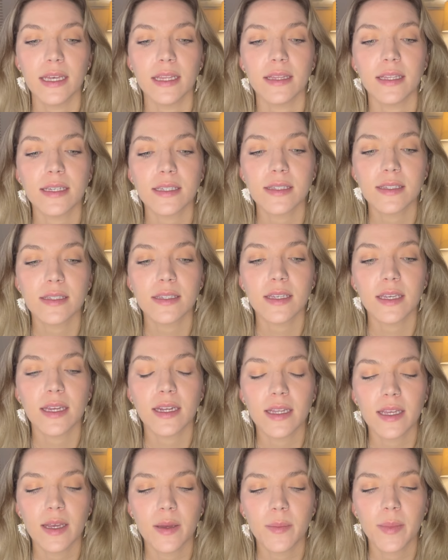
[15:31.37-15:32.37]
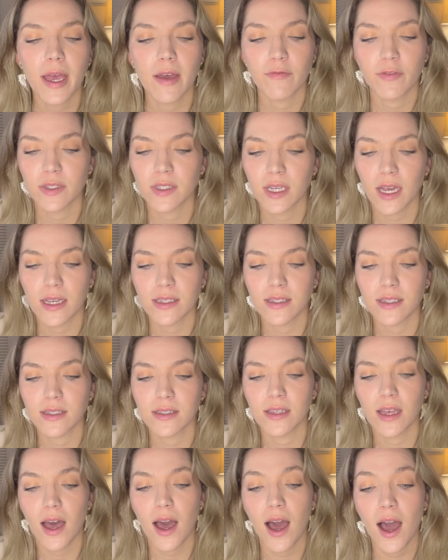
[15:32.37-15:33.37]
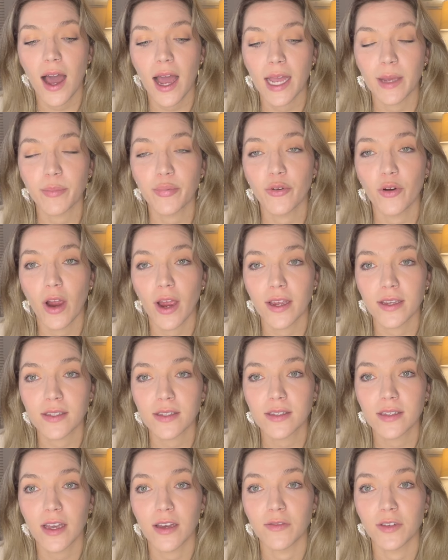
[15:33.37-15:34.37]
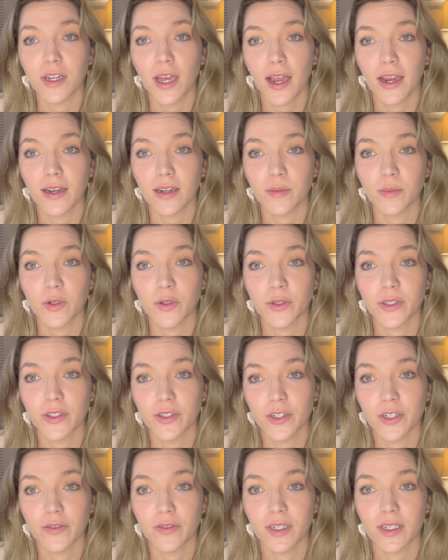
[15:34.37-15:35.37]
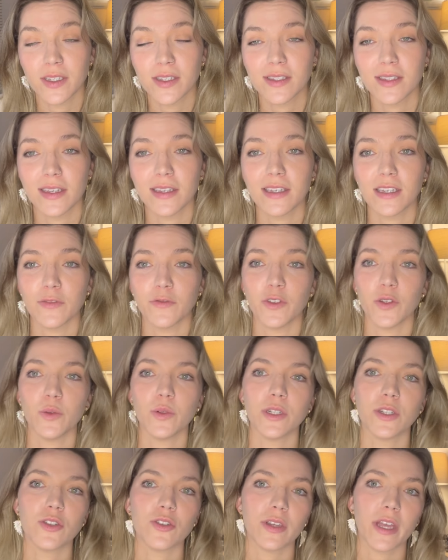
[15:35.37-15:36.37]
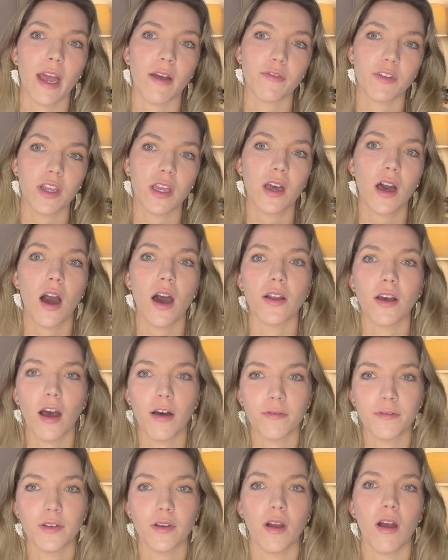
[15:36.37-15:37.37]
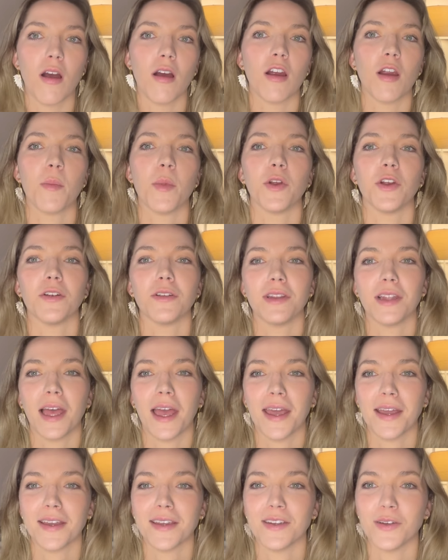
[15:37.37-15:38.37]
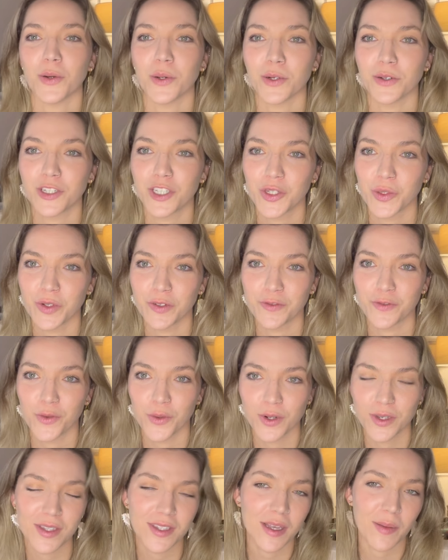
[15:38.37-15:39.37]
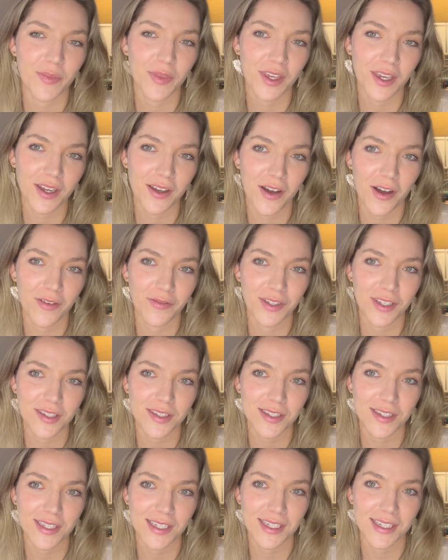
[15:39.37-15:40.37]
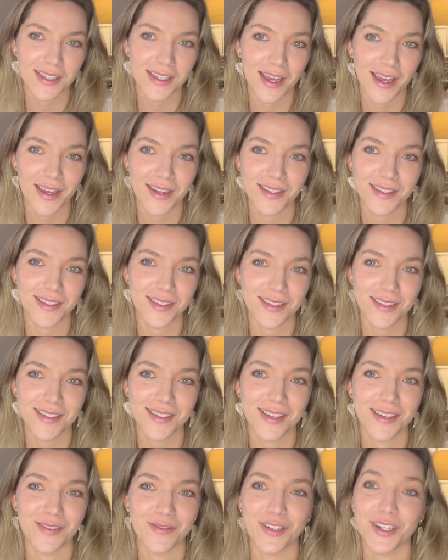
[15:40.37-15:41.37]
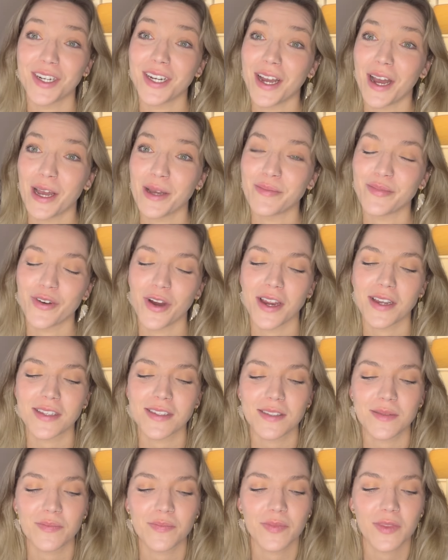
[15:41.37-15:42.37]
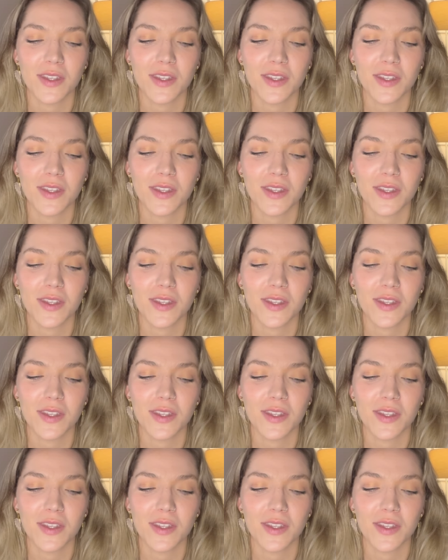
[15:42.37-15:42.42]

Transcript: This idiom emphasizes the high price of an item or service. Like if you literally have to cut off your arm or your leg in order to afford something, obviously that is a very high price.